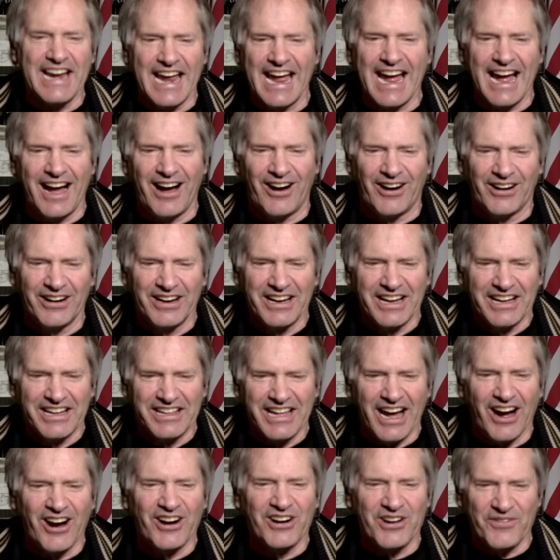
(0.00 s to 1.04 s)
now.
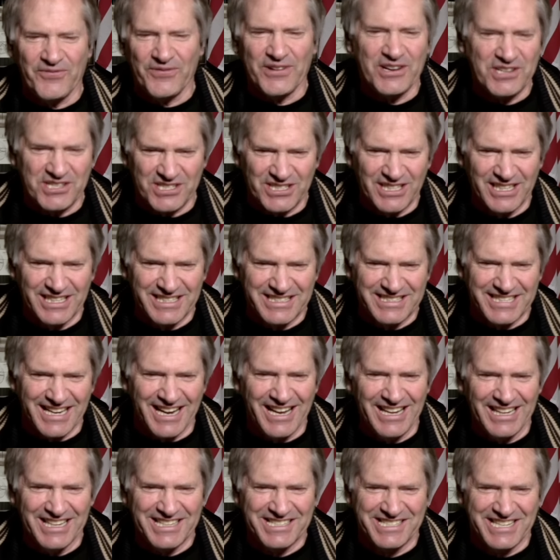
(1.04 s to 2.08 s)
Artificial
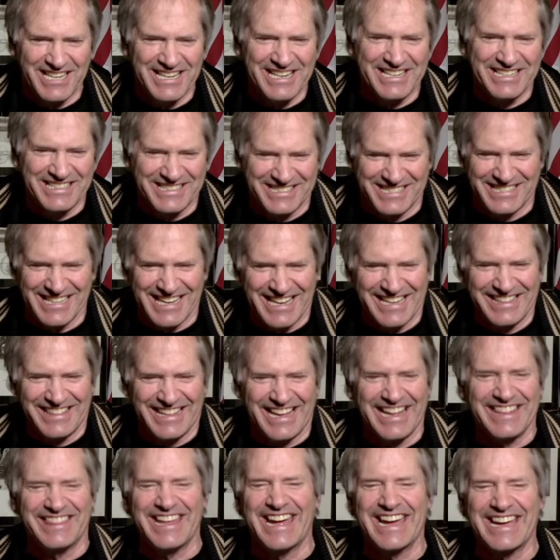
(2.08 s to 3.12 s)
intelligence.
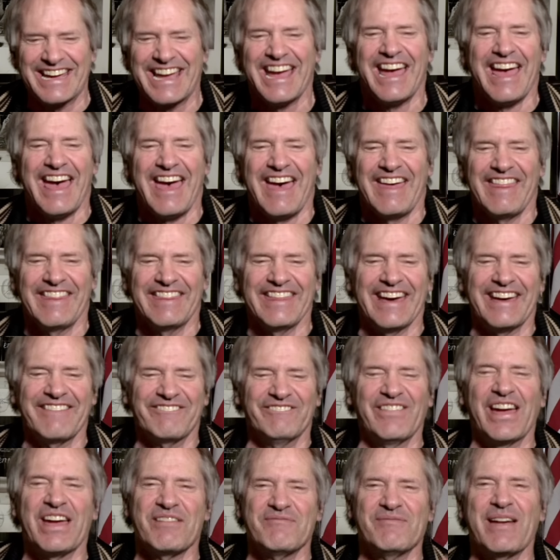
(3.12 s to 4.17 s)

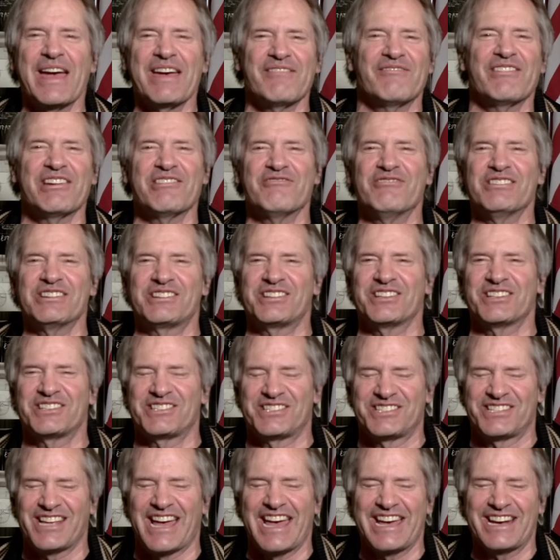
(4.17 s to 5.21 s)
Maybe we should
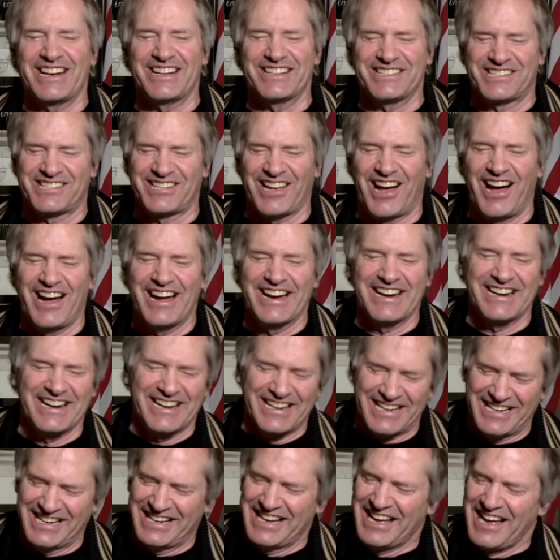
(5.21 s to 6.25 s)
set
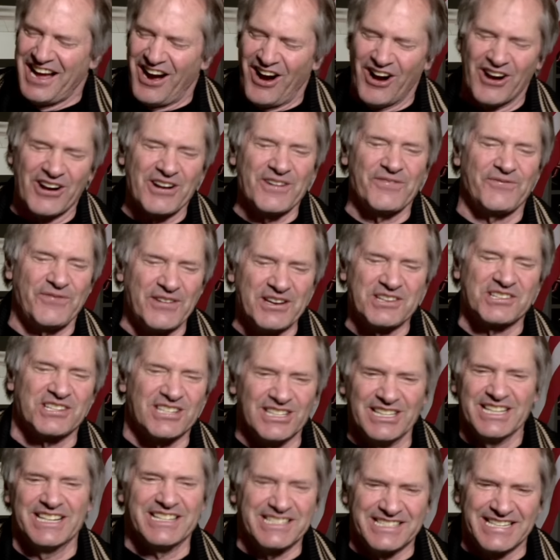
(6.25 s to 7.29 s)
aside
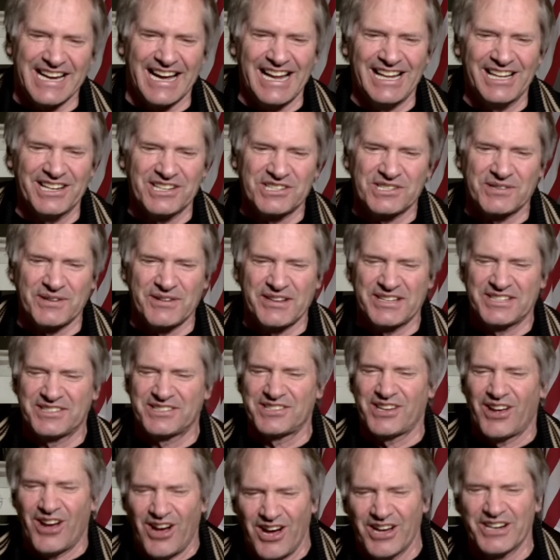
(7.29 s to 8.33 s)
artificial
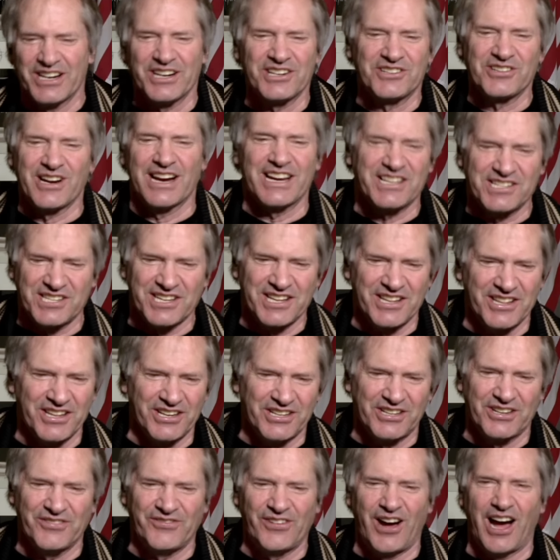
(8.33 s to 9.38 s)
intelligence on addressing the
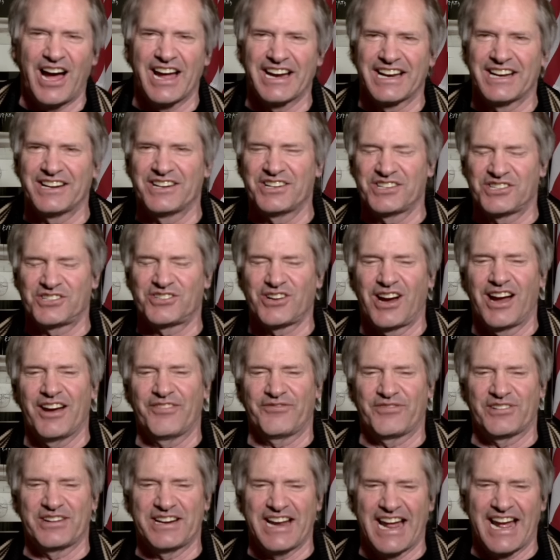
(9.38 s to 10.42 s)
divide and to
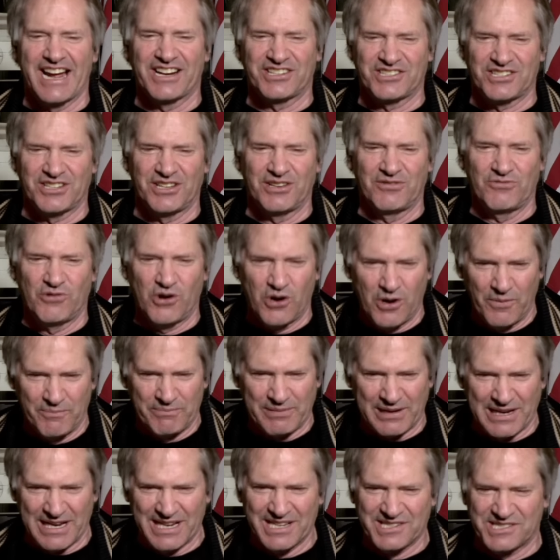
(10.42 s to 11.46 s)
strive for national and world
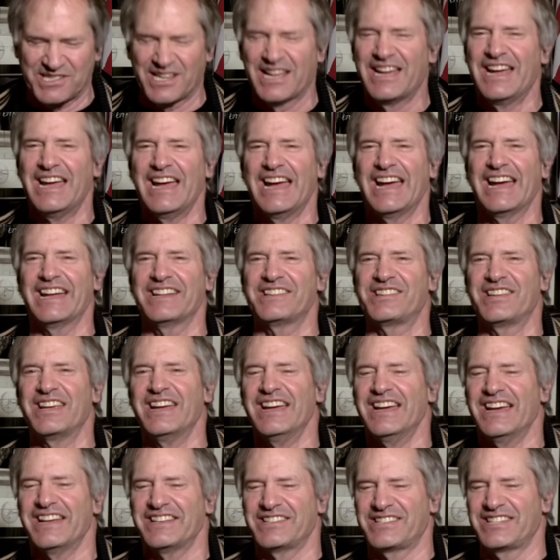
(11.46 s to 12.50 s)
peace, and
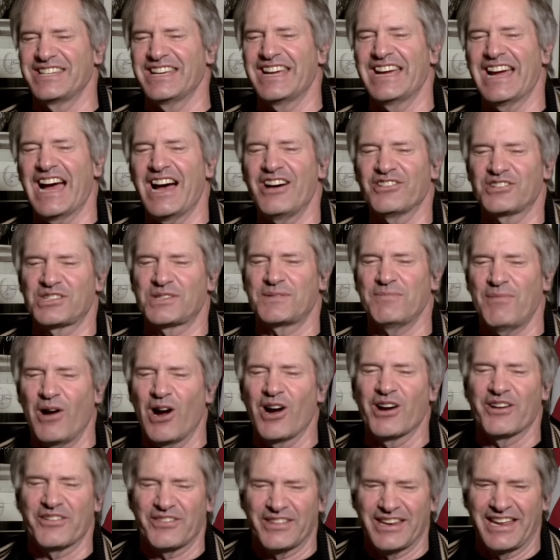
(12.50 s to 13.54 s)
see how
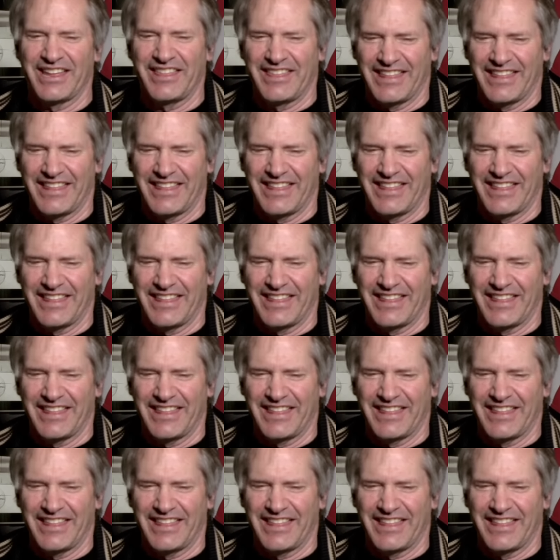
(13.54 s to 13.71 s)
smart